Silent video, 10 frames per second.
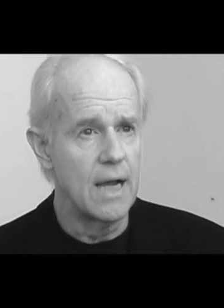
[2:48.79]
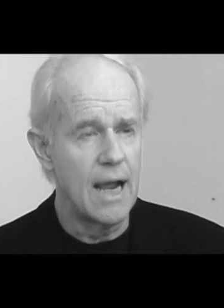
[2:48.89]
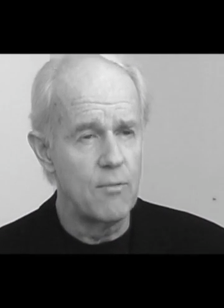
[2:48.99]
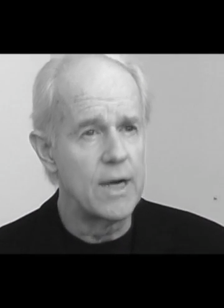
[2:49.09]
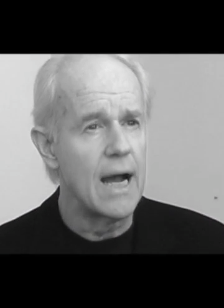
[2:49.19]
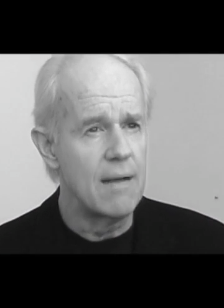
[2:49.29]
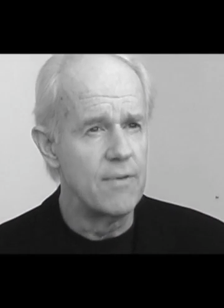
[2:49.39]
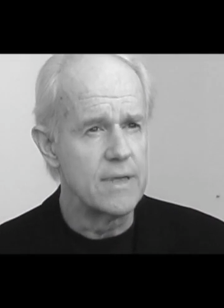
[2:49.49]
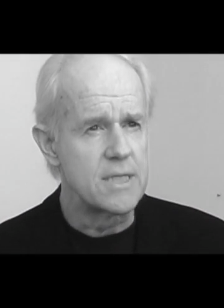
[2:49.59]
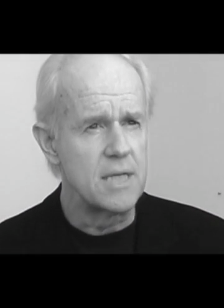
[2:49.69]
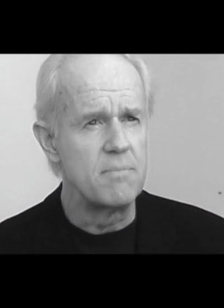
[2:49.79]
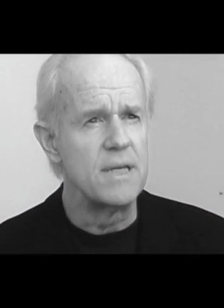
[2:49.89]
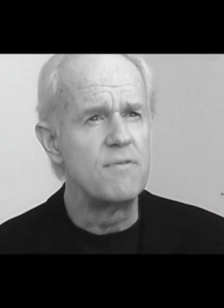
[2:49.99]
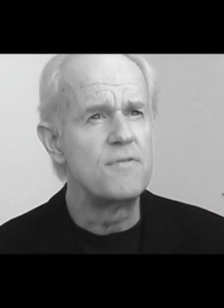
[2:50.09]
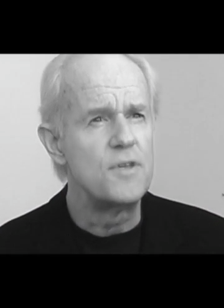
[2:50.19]
I would obviously be
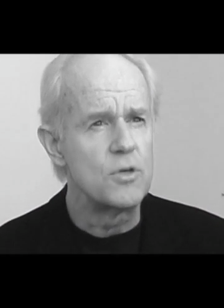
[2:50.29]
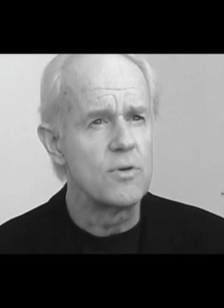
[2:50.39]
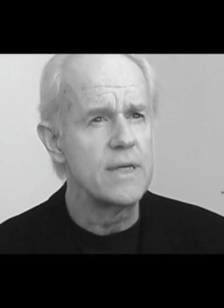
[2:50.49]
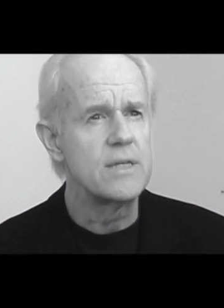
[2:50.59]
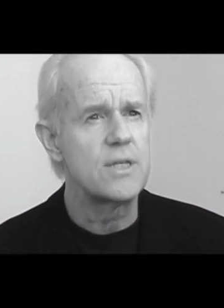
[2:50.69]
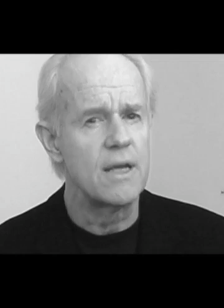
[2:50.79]
furious